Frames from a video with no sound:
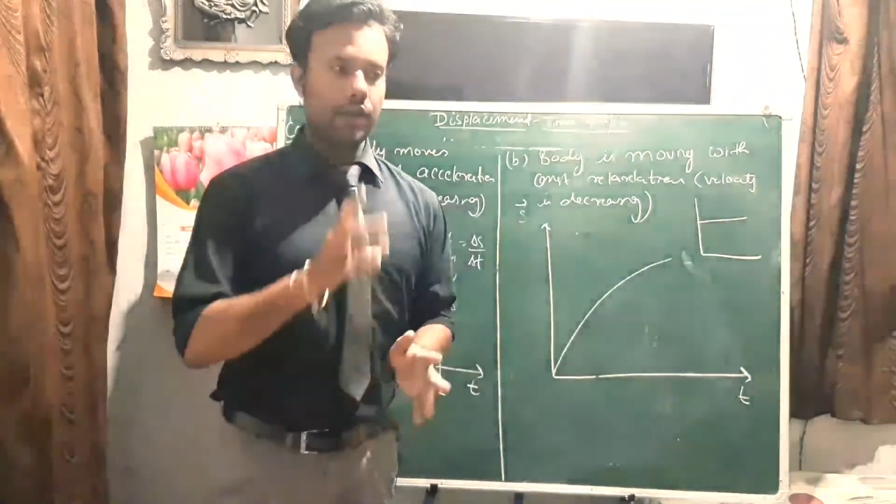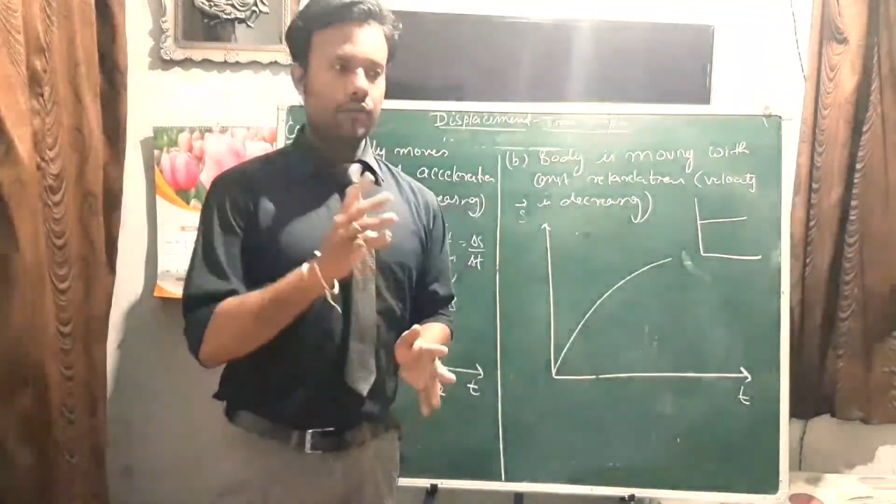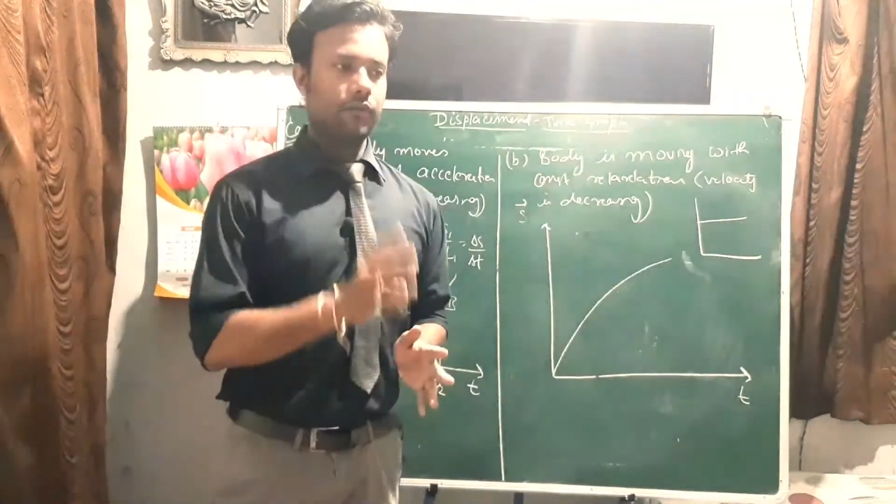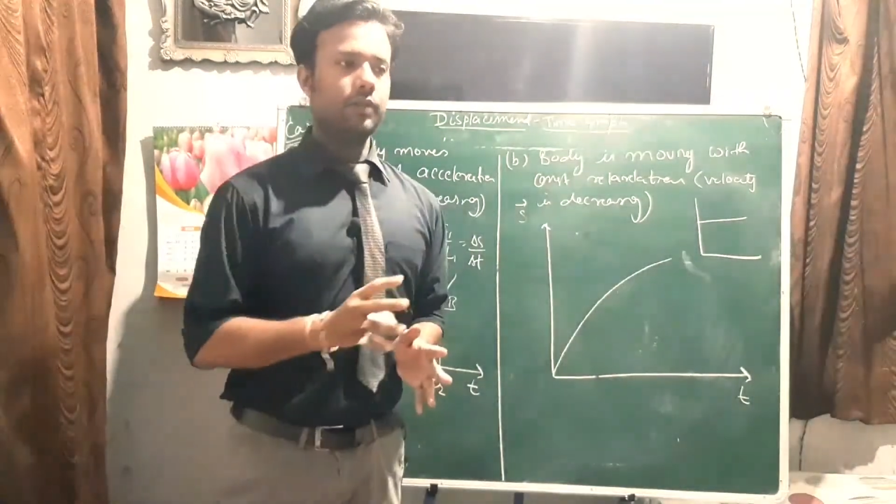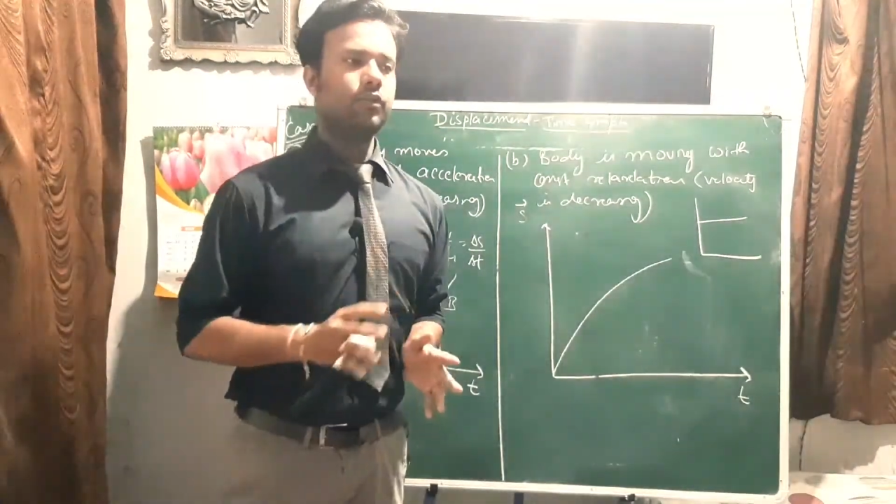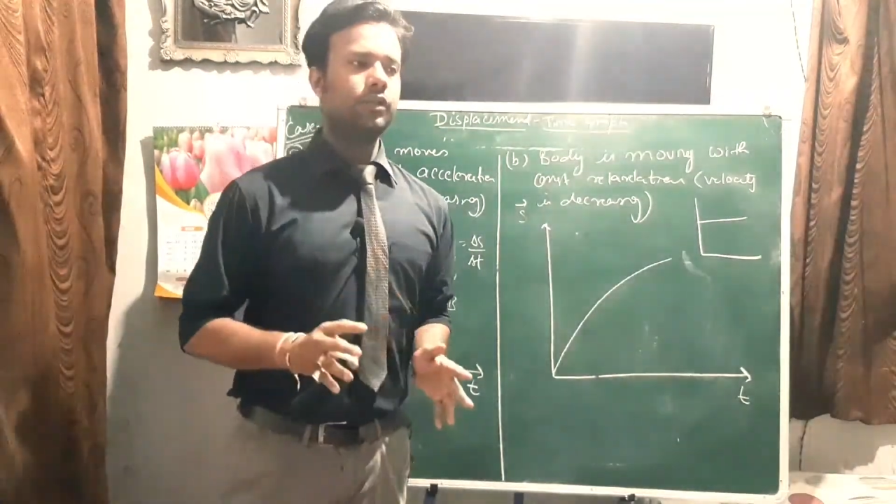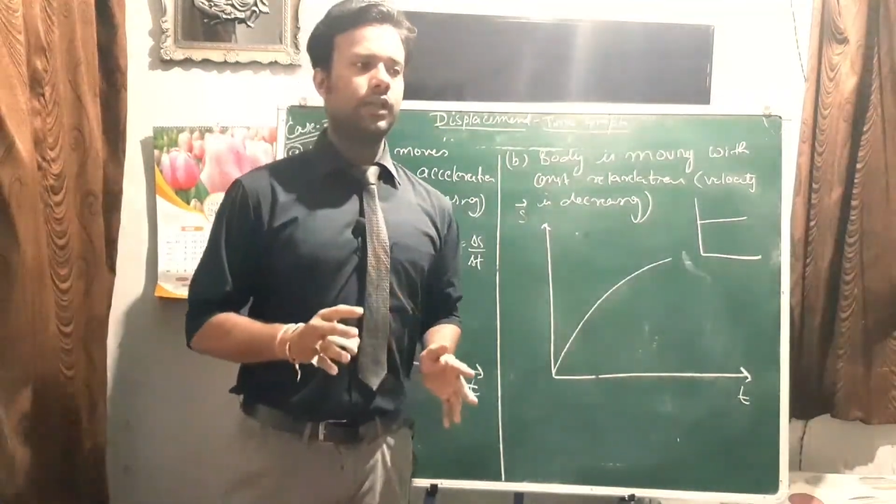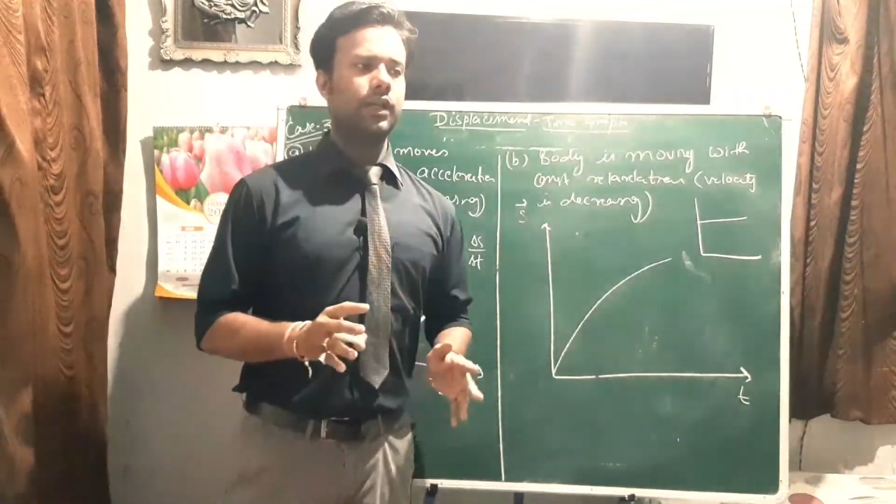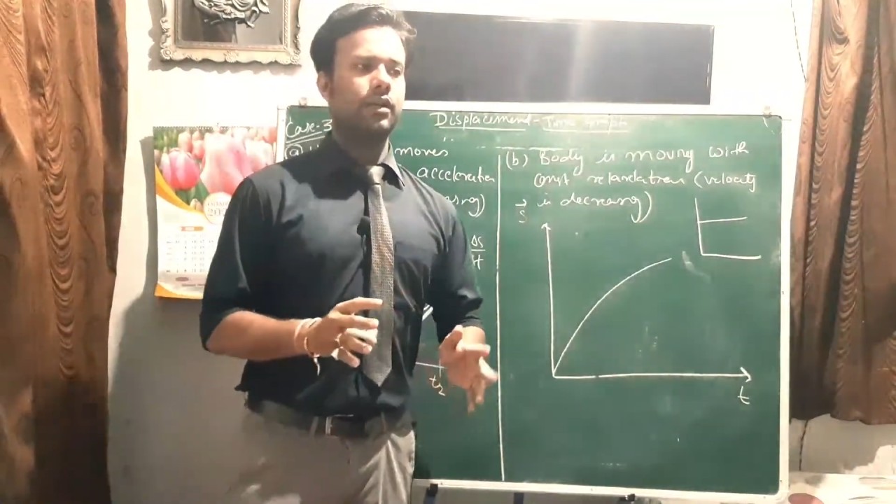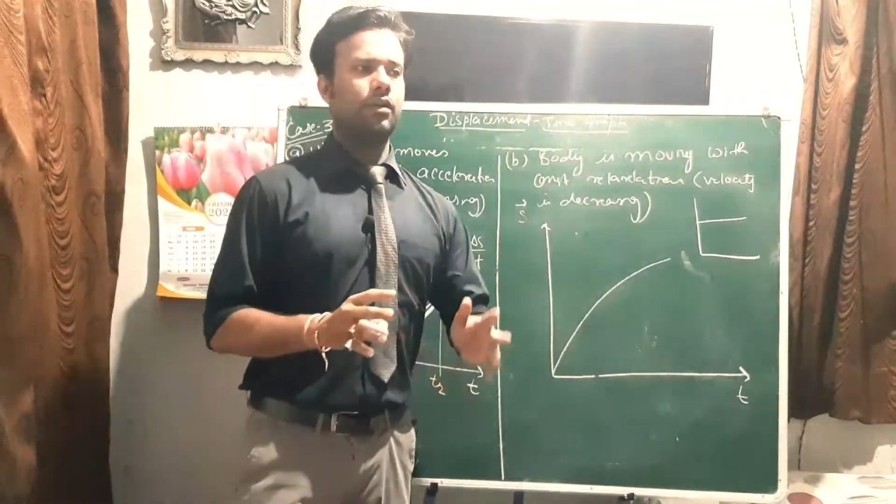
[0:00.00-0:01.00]
One more
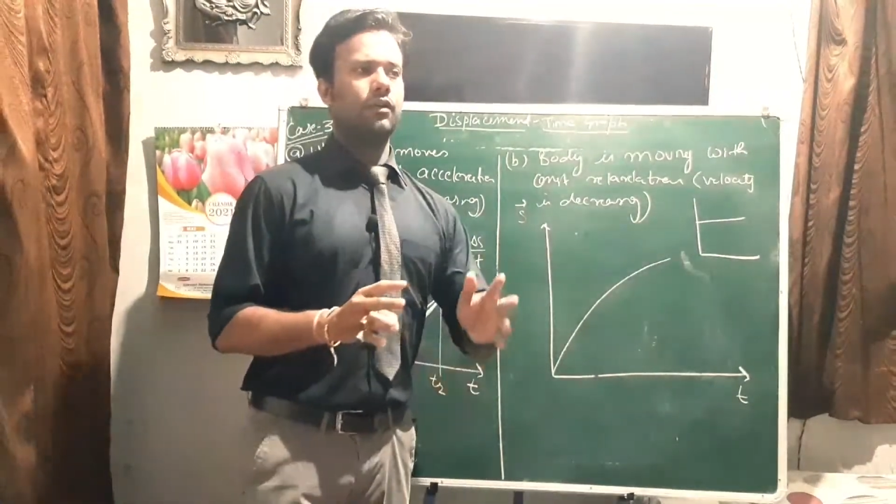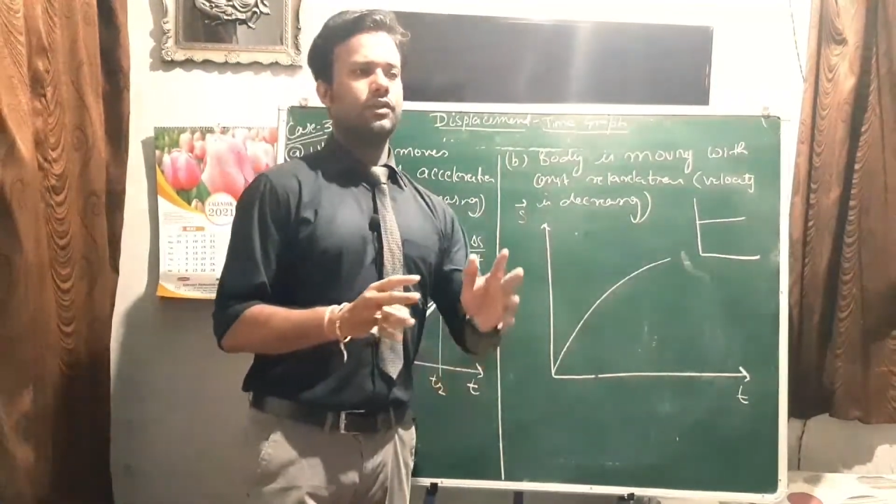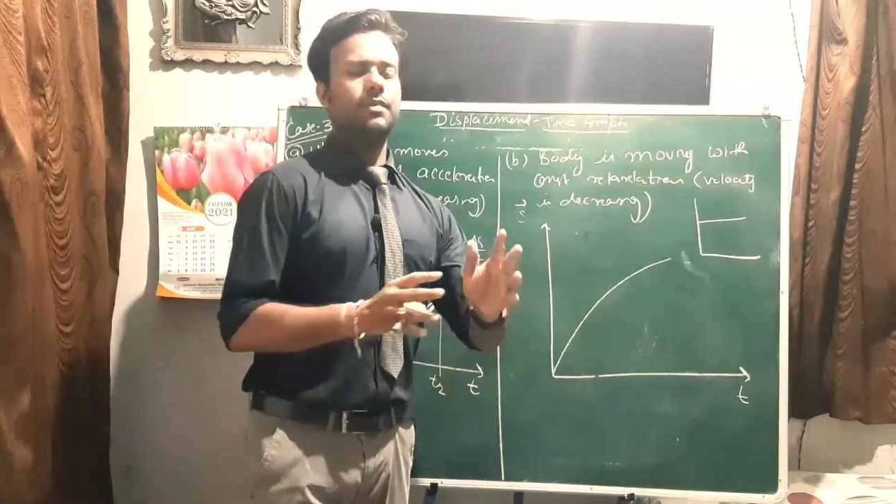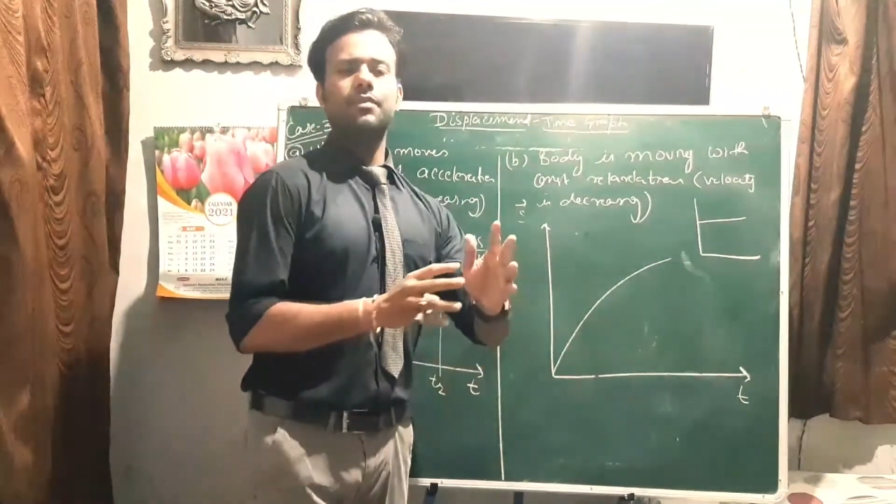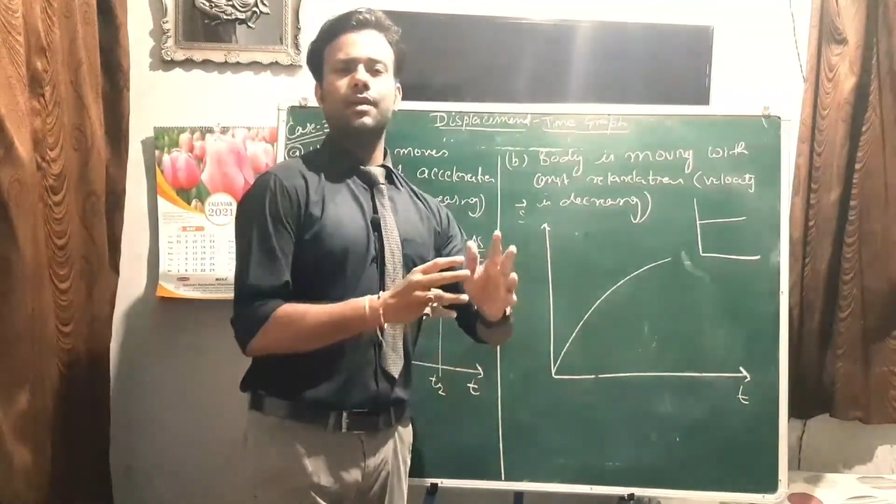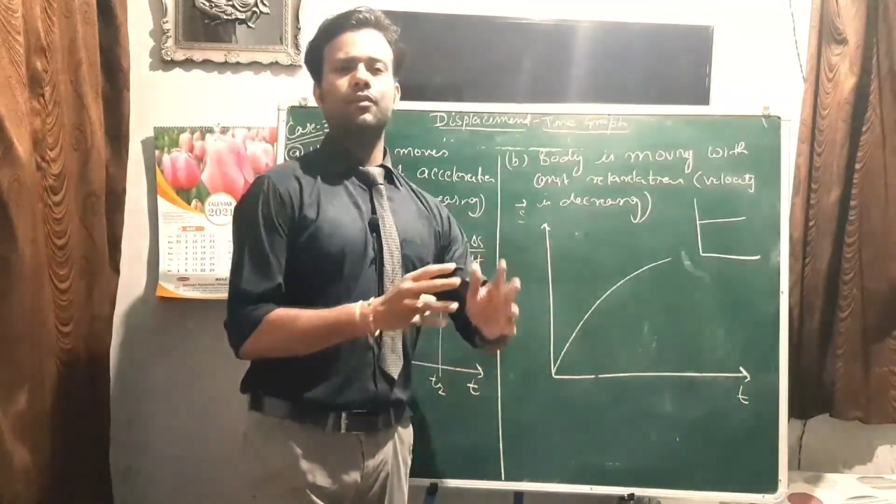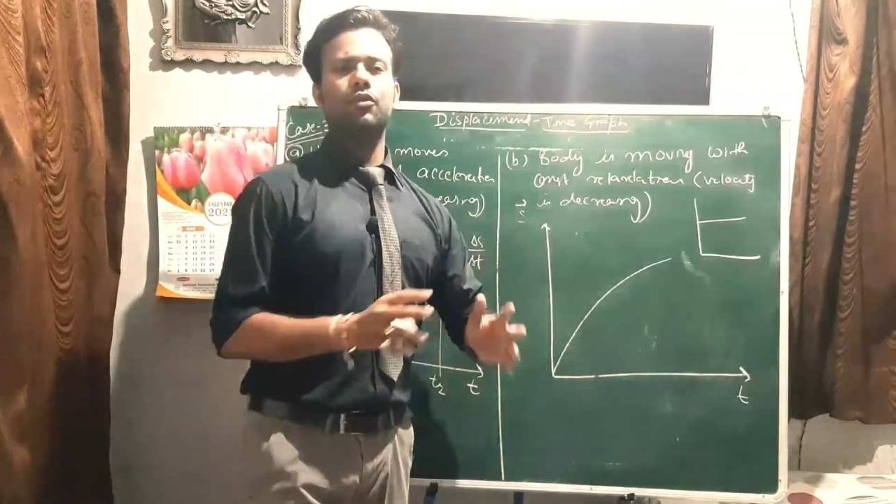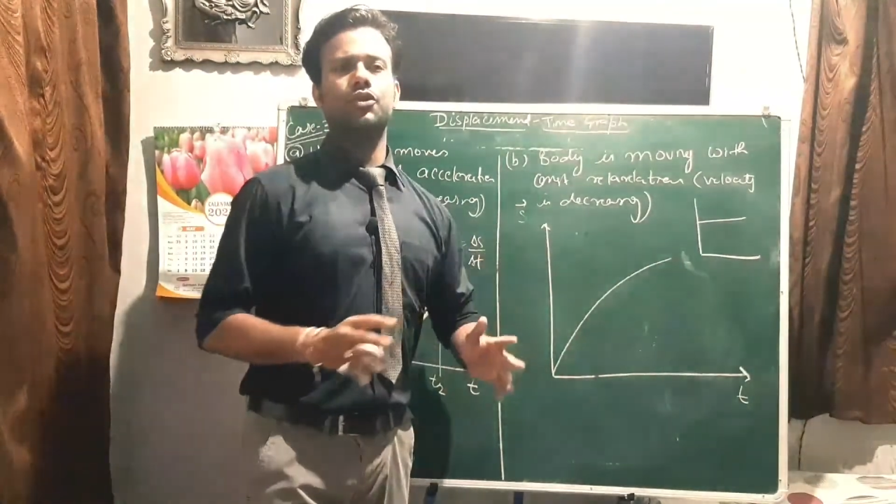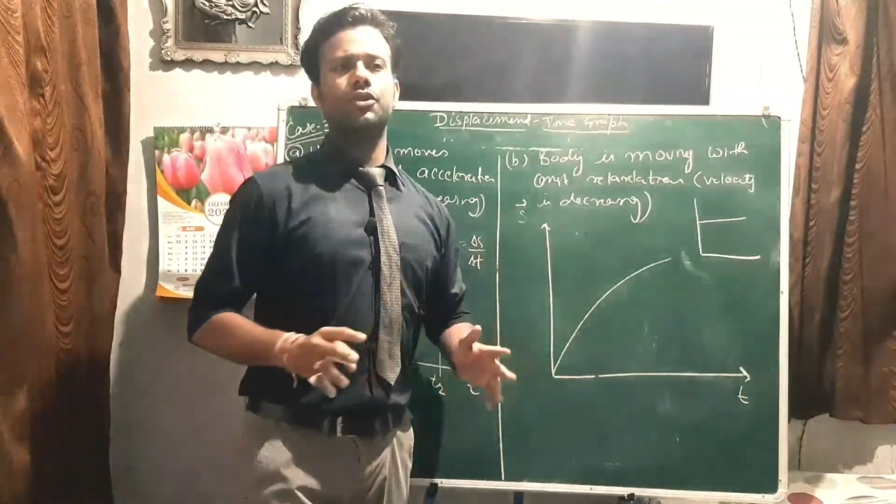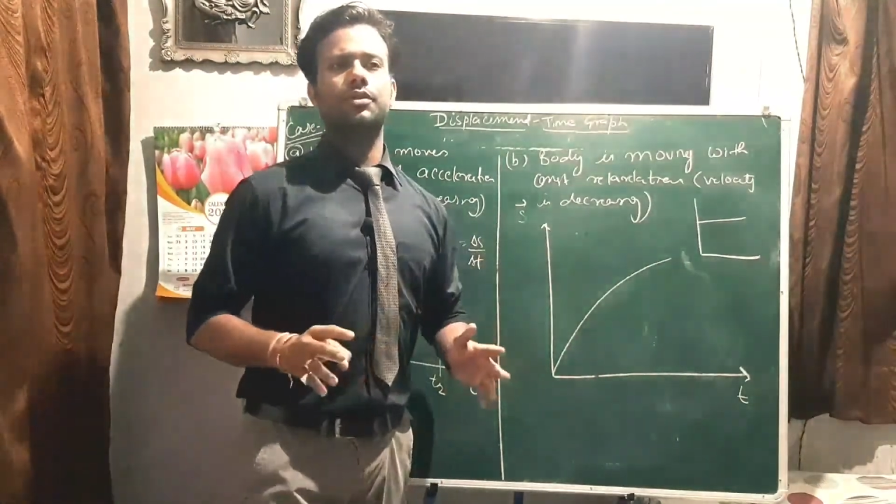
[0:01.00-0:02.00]
thing, or sometime
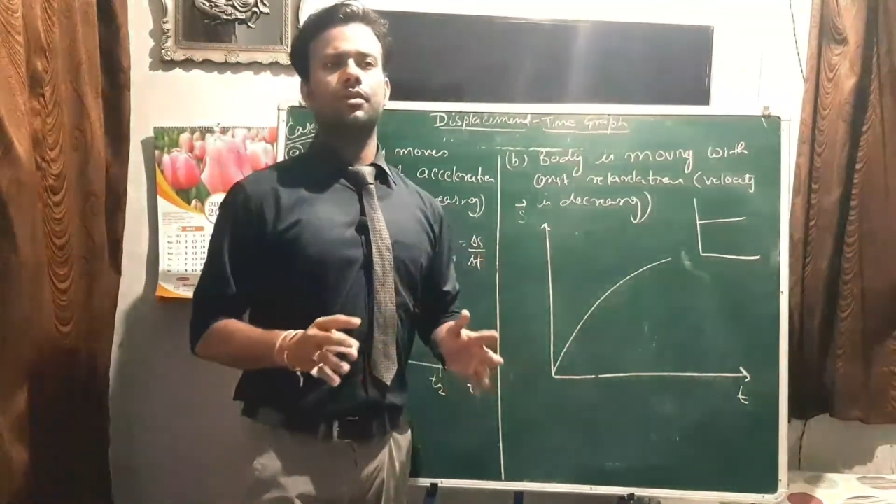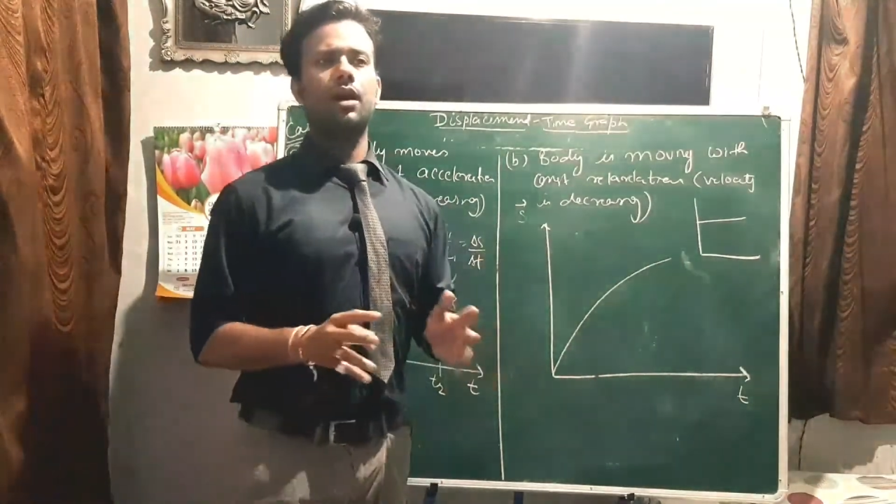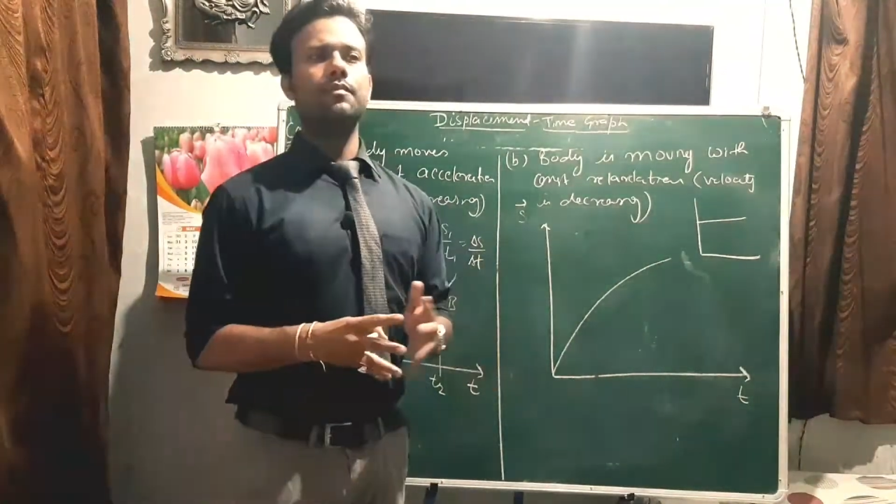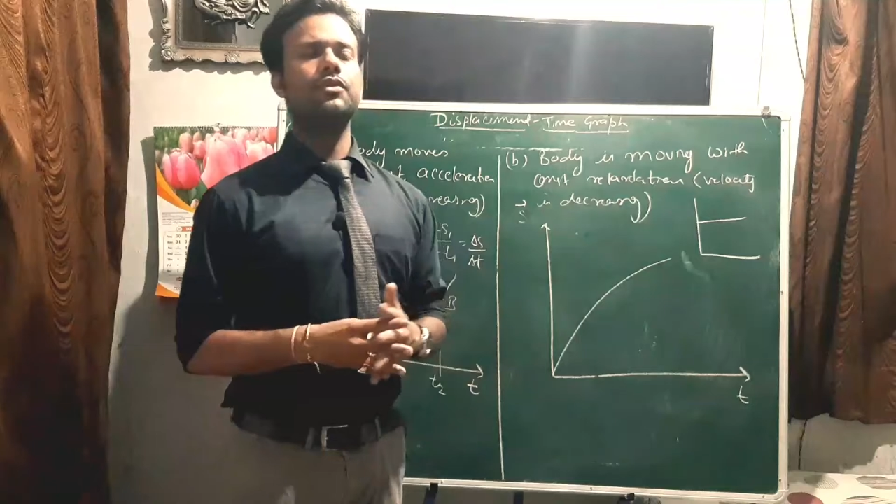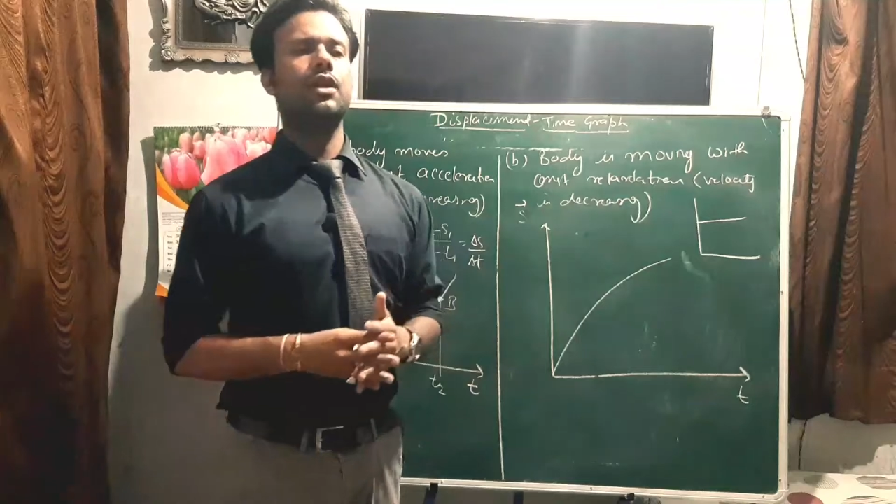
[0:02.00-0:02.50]
question comes